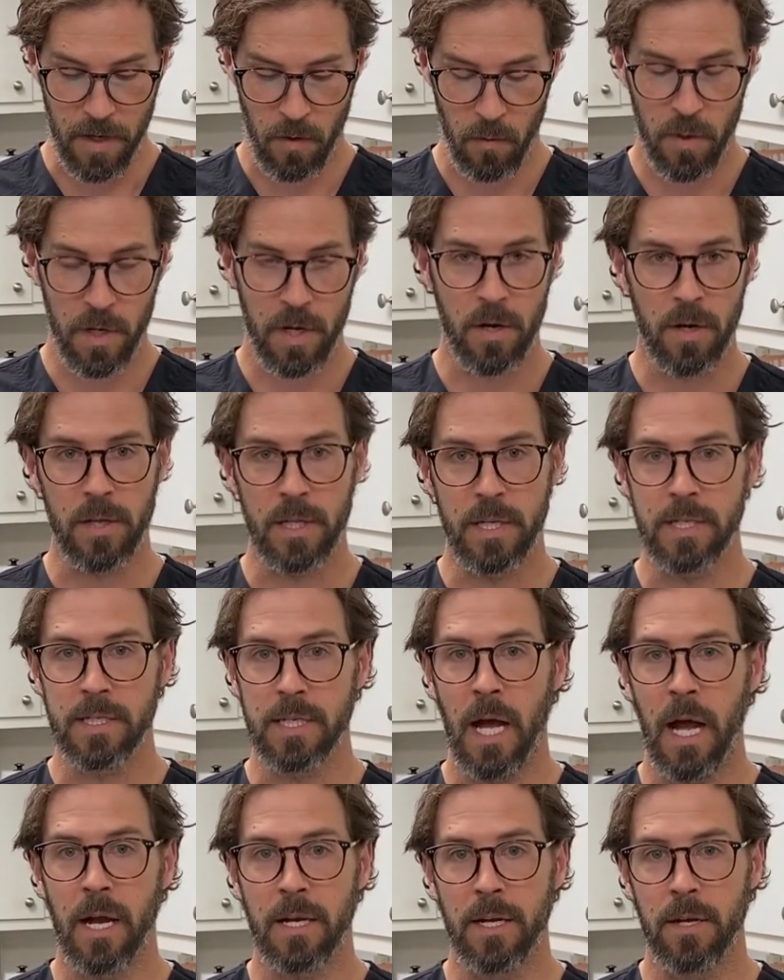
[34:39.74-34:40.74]
We currently
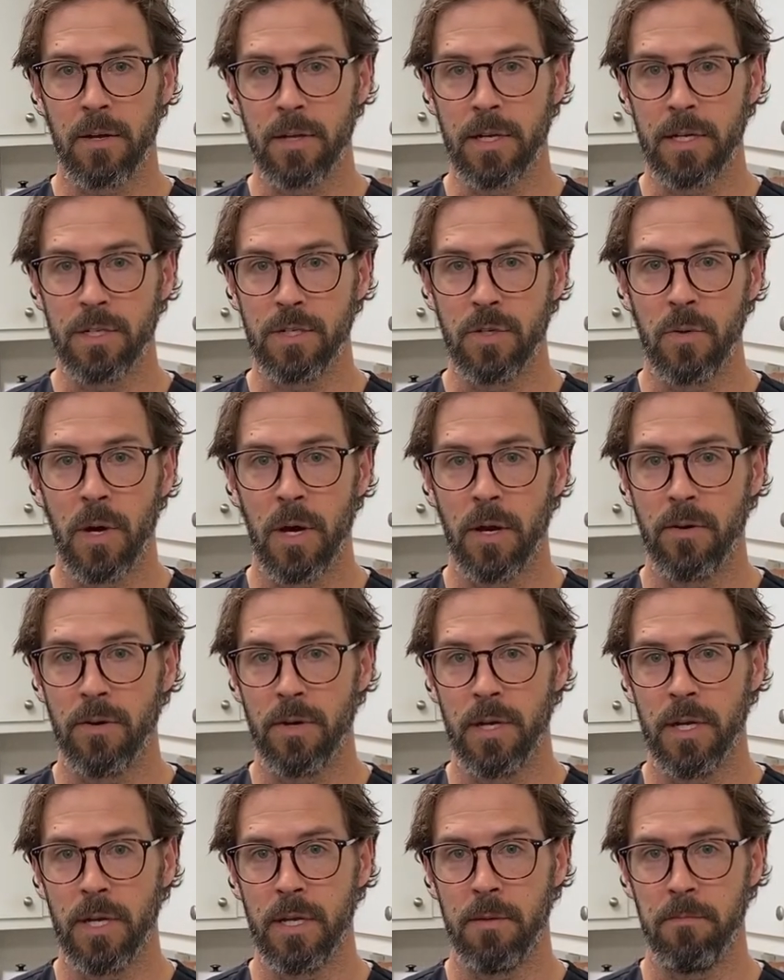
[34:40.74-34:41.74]
stock nearly
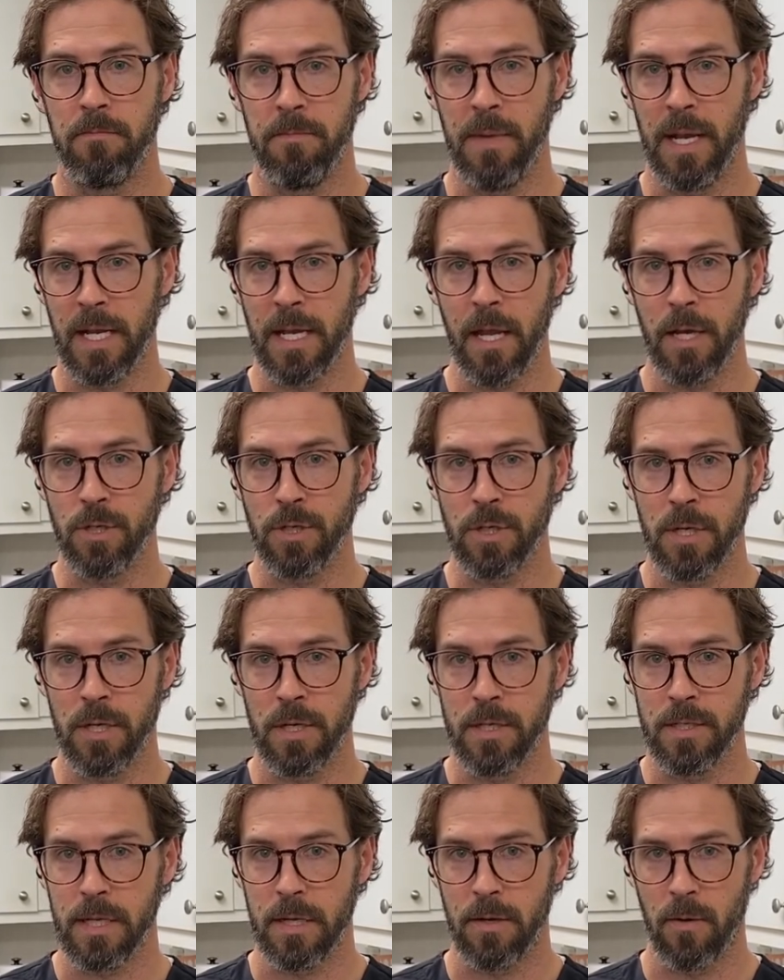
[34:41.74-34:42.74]
200
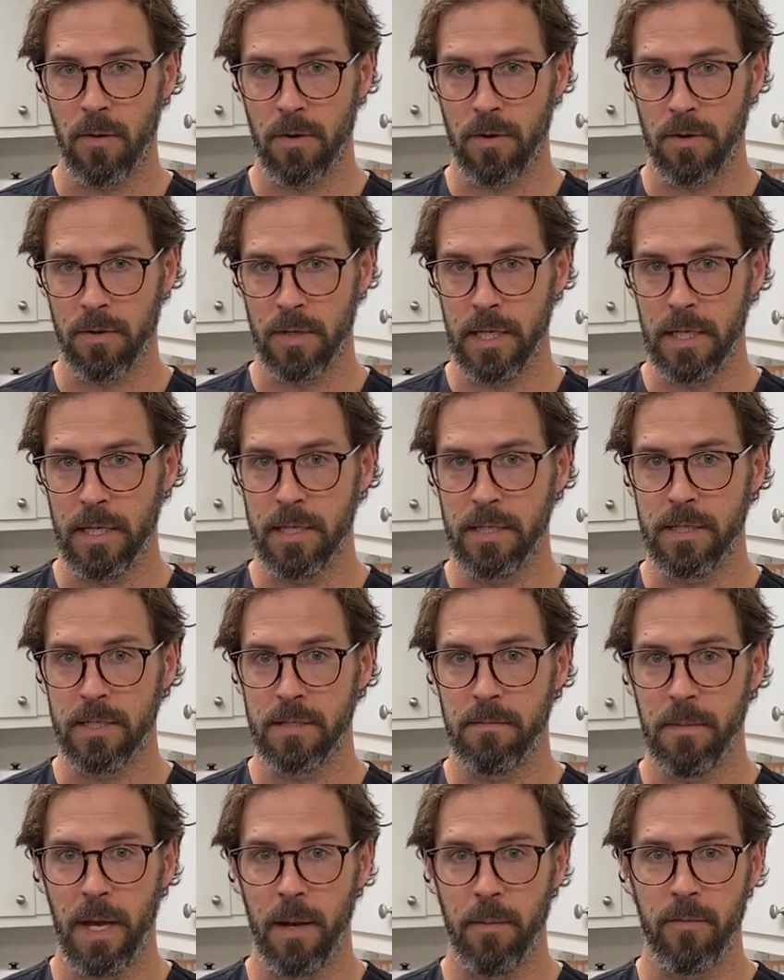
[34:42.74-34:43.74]
medications and order
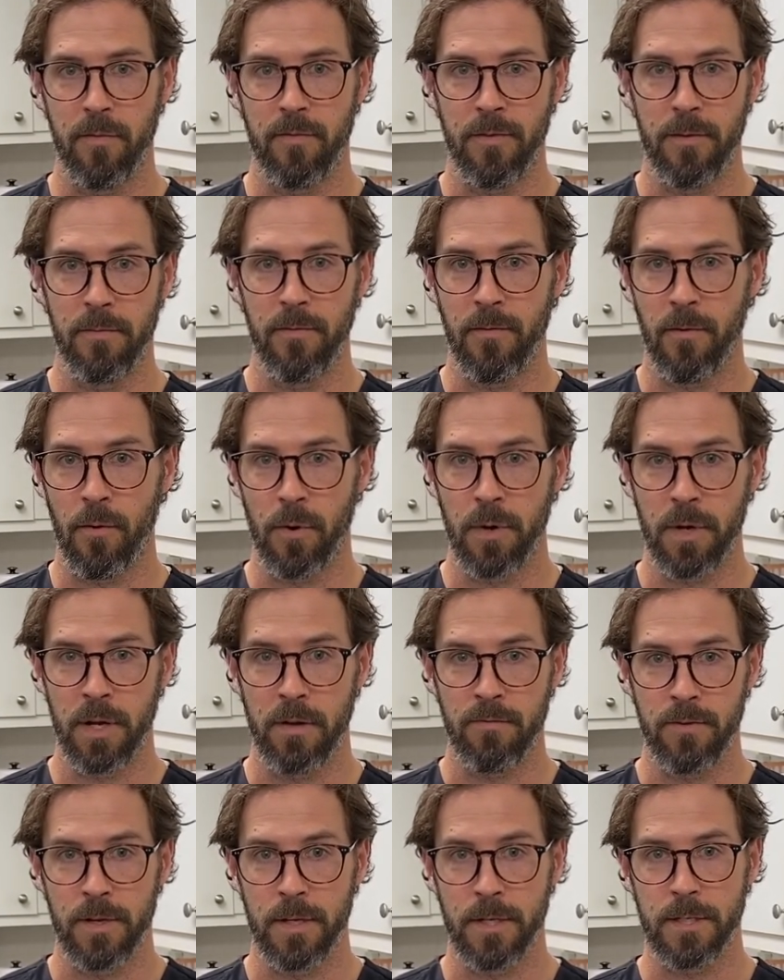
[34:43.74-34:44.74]
these from 4
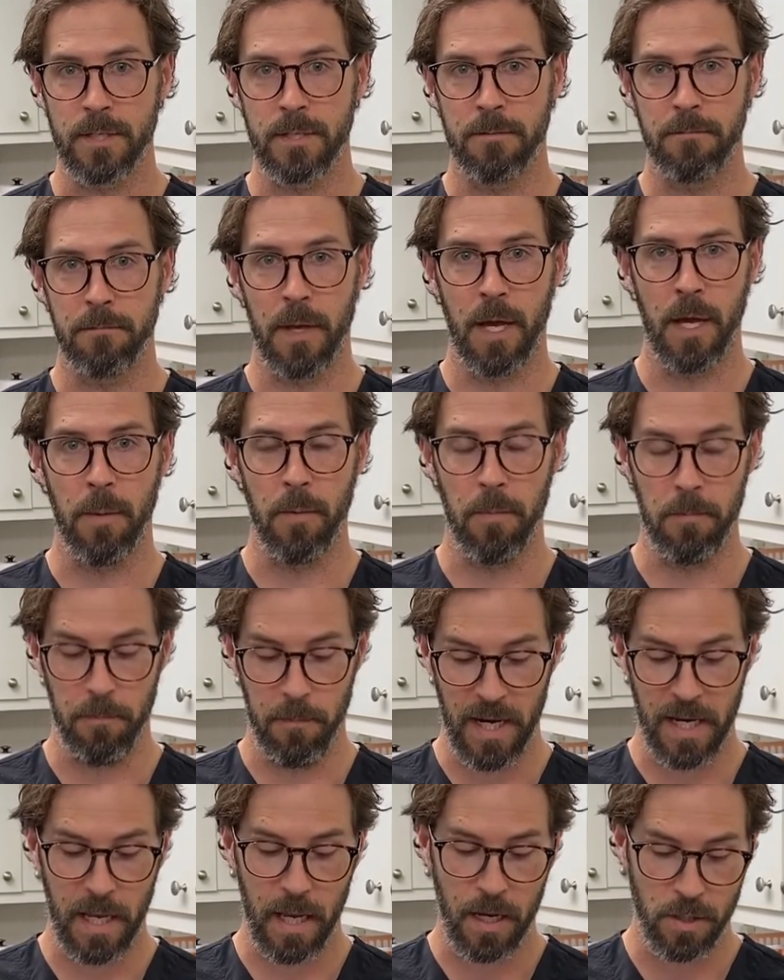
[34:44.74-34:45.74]
different
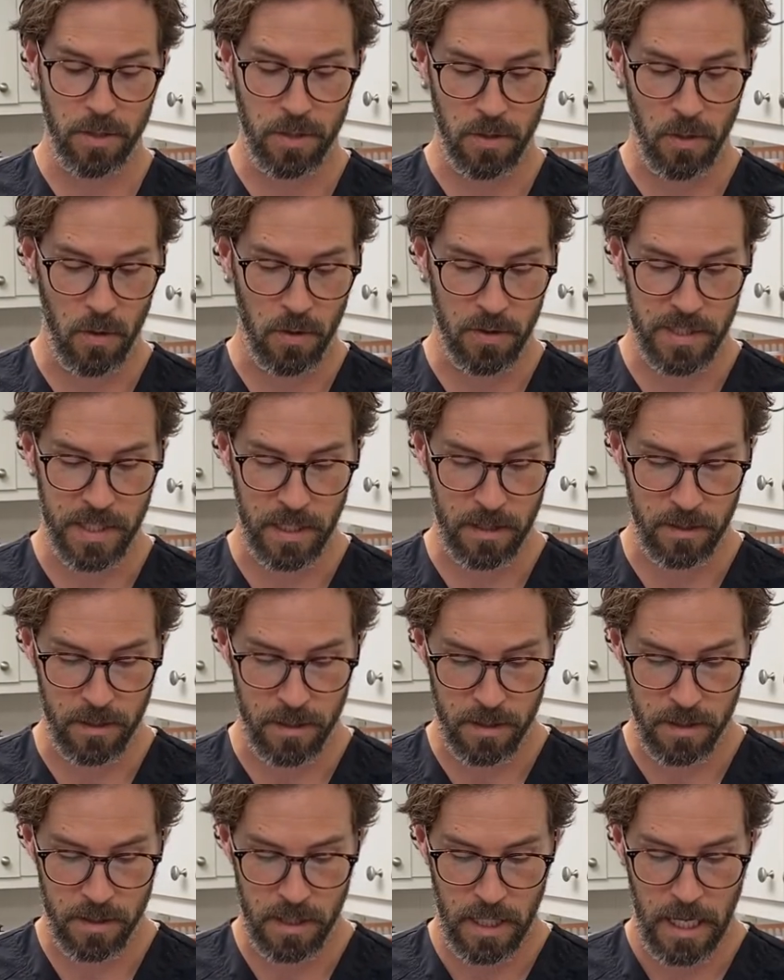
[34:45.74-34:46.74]
medication
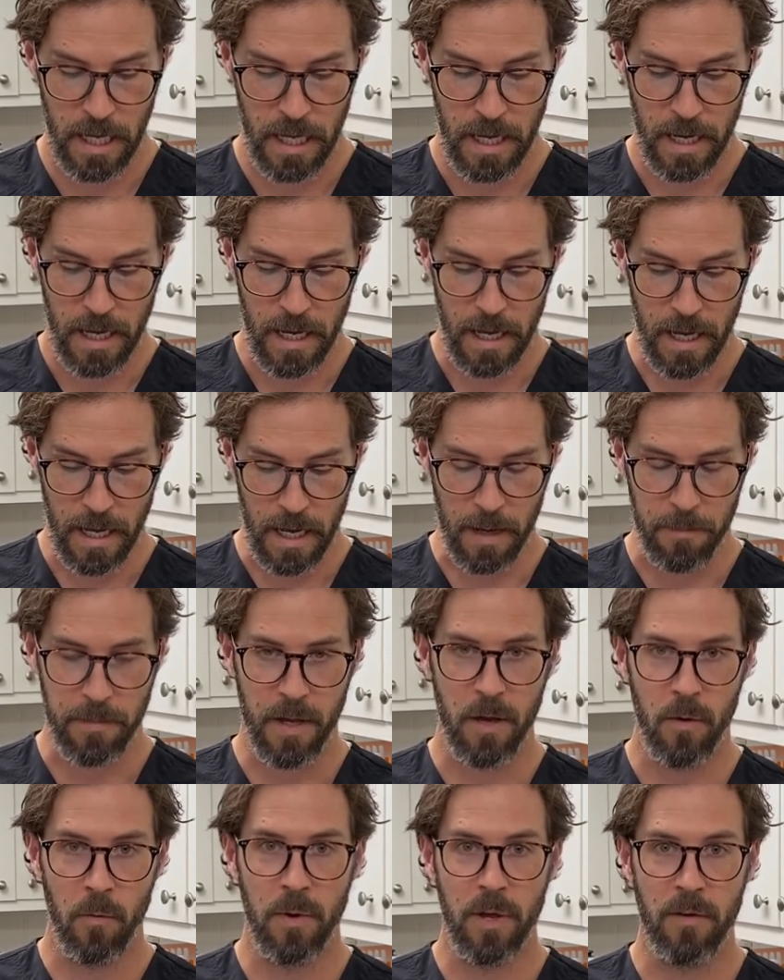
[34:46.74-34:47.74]
wholesalers.
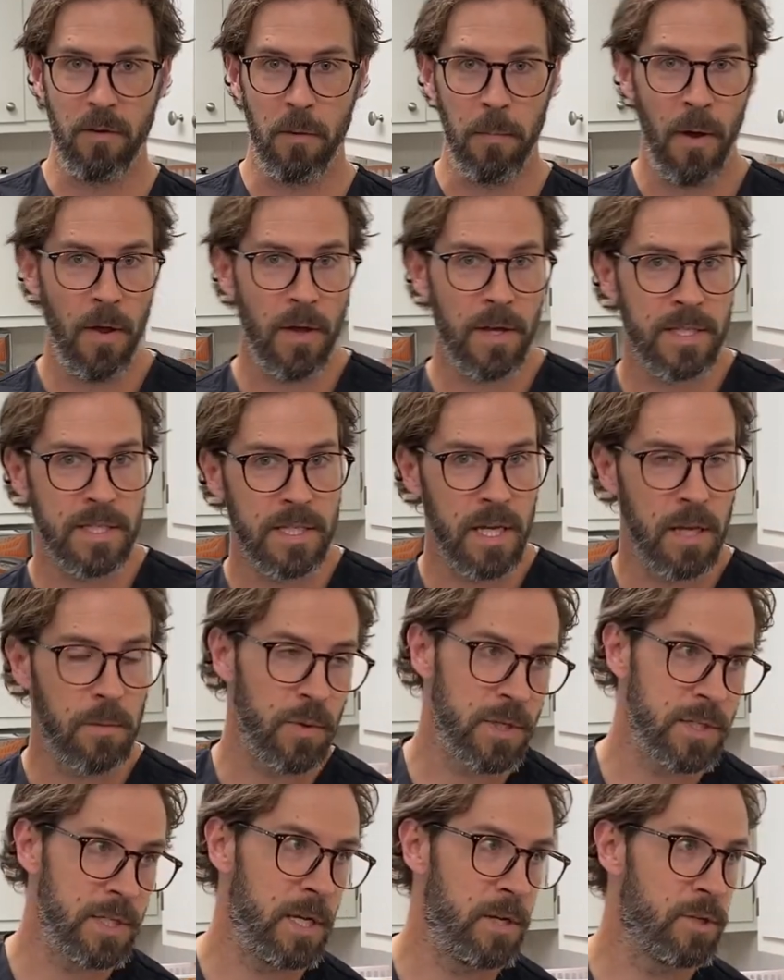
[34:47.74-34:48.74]
We have a policy and
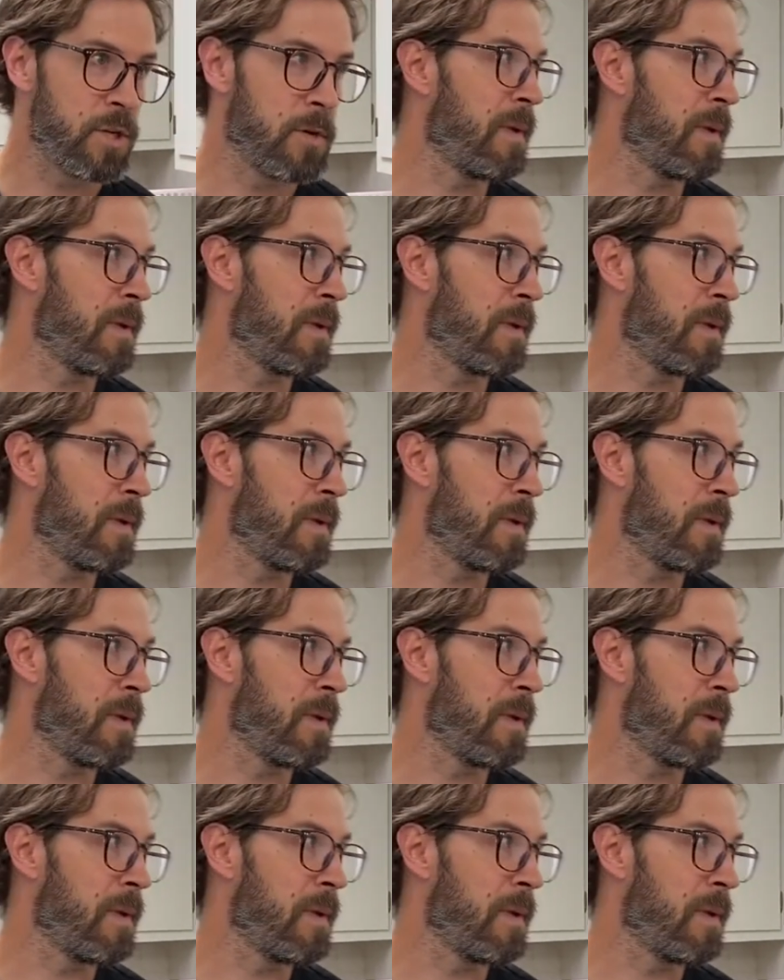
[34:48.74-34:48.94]
procedure